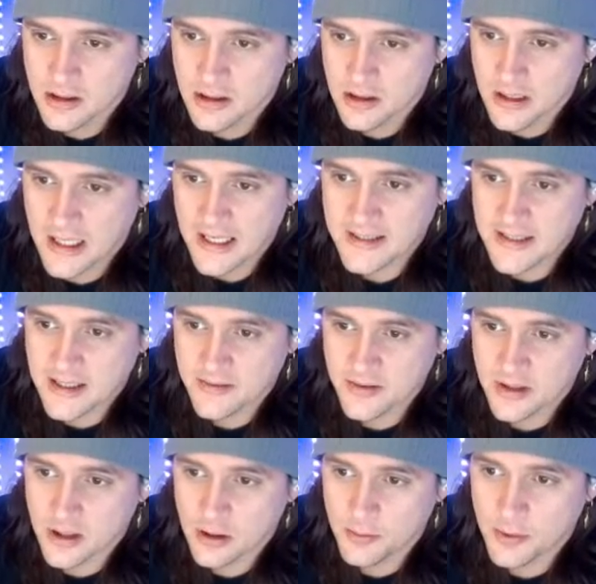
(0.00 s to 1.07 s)
Hi,
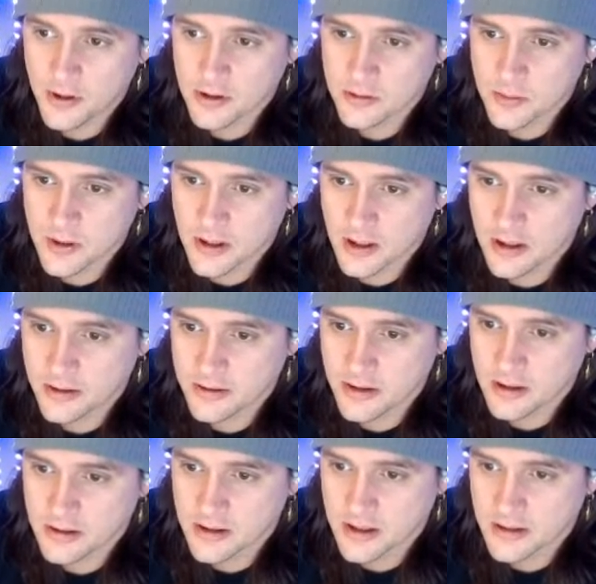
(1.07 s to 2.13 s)
David. Hope all is well. Oh, you're
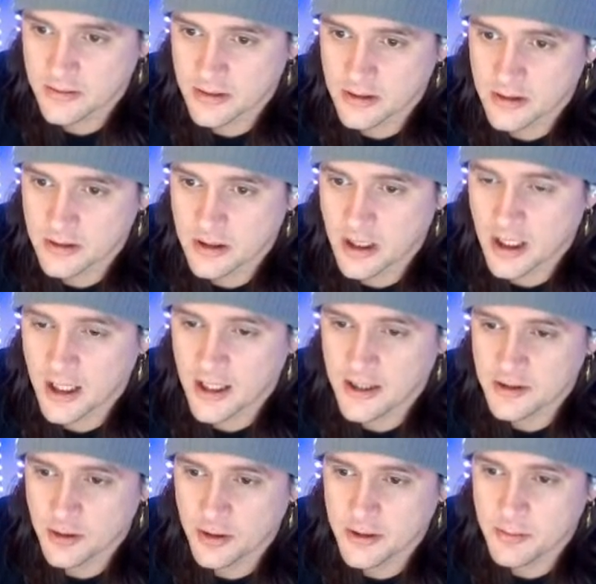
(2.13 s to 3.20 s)
talking to David.
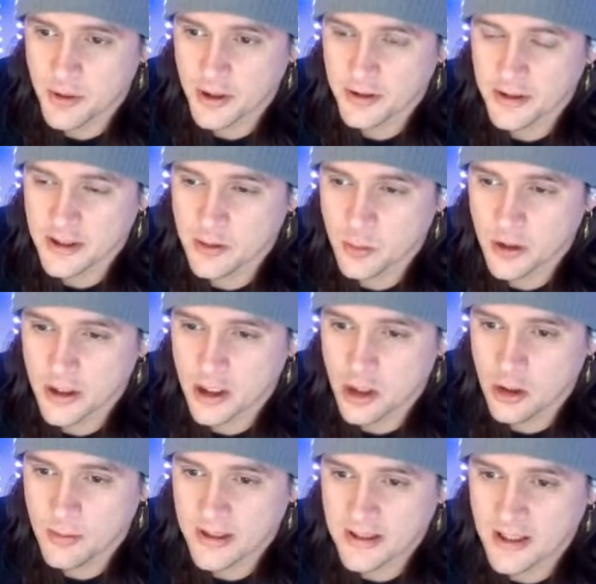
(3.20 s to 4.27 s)
It's only Burnley and we're at
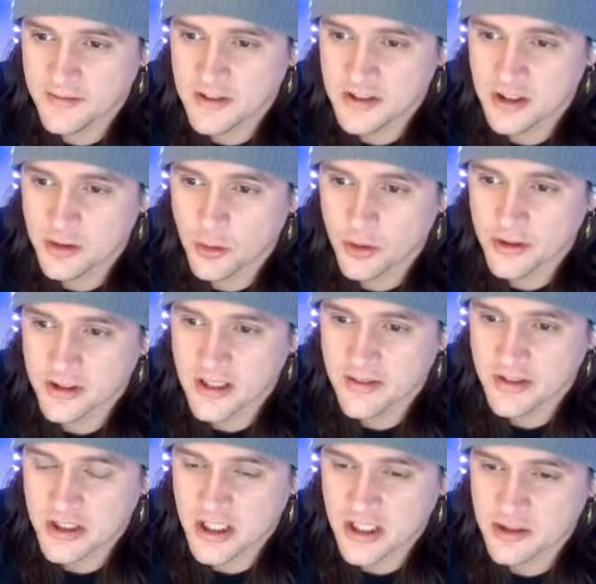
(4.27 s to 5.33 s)
home. I'd love to see Dorrington have
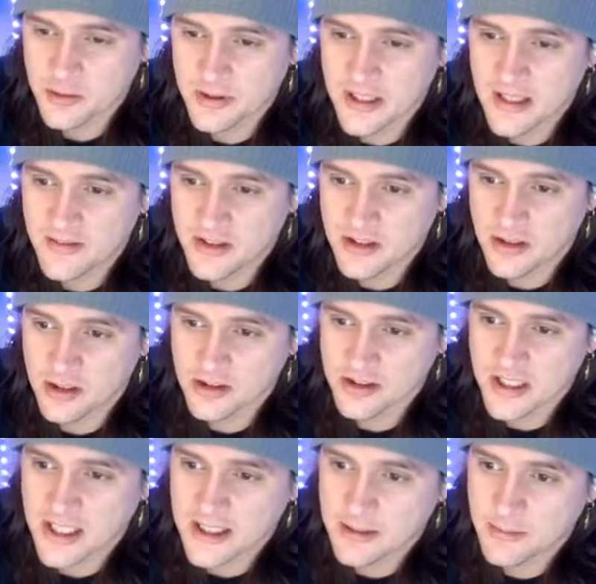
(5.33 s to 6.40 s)
a chance with Davies
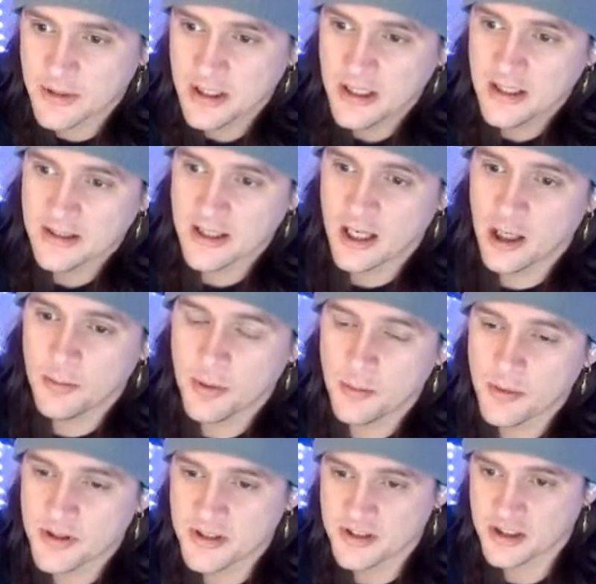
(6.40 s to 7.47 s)
alongside him to help him
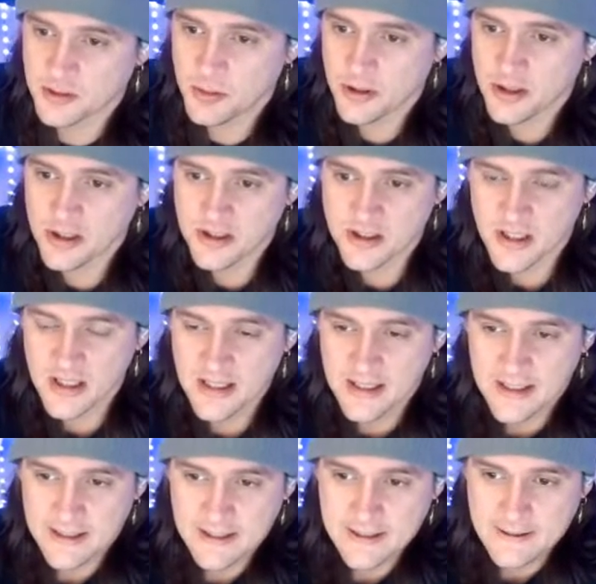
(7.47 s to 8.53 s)
with his experience.
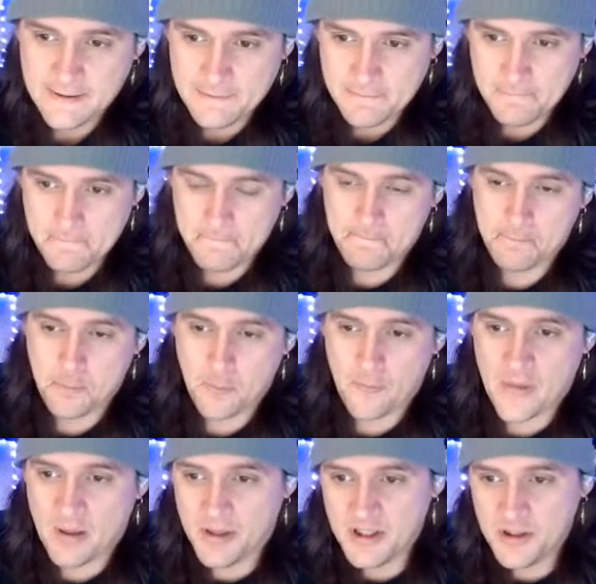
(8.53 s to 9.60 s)

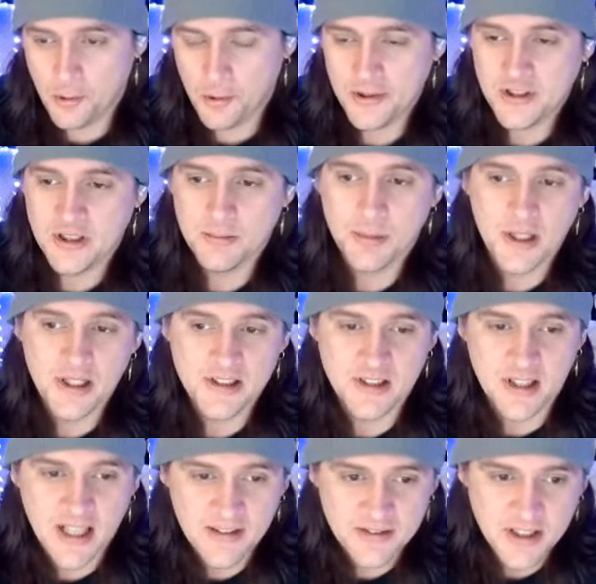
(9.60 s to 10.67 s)
But Dorrington plays the
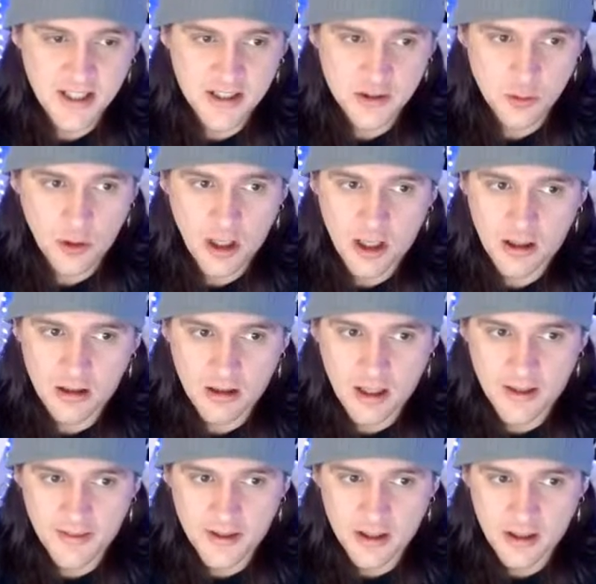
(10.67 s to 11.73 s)
left side as well. I
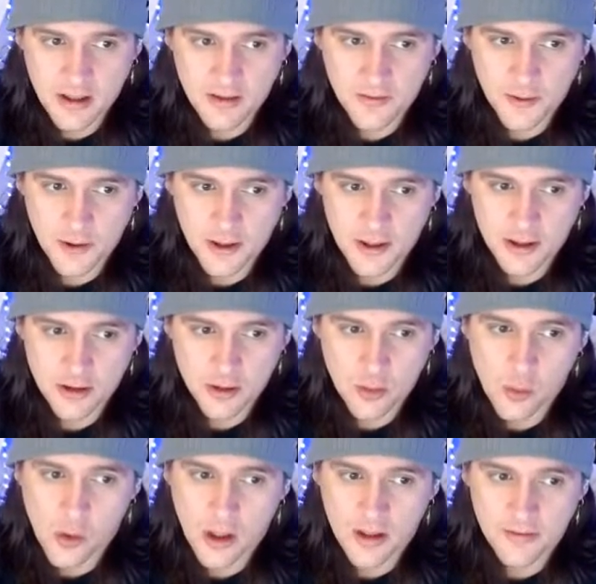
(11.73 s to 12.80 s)
think if you're going to do
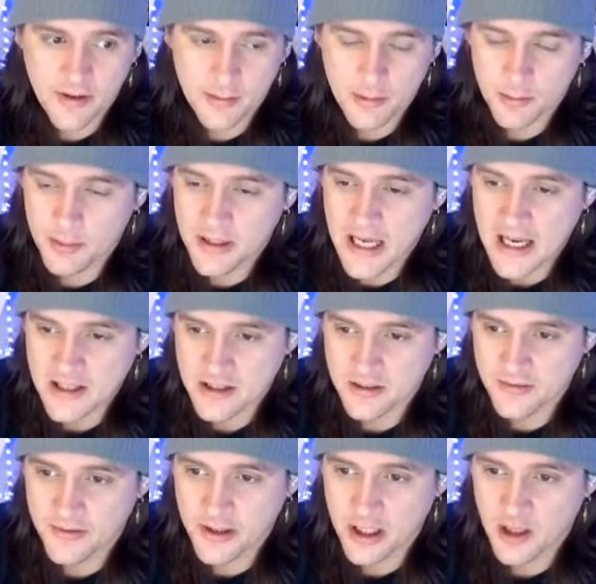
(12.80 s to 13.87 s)
one of them, it'd be Ashley
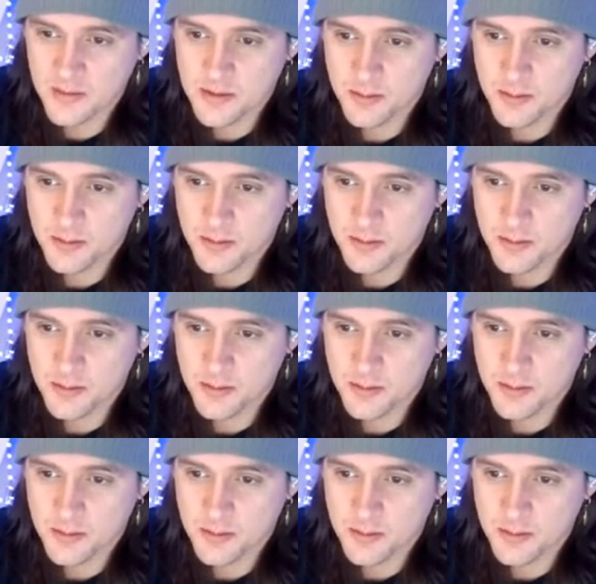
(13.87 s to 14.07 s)
Phillips.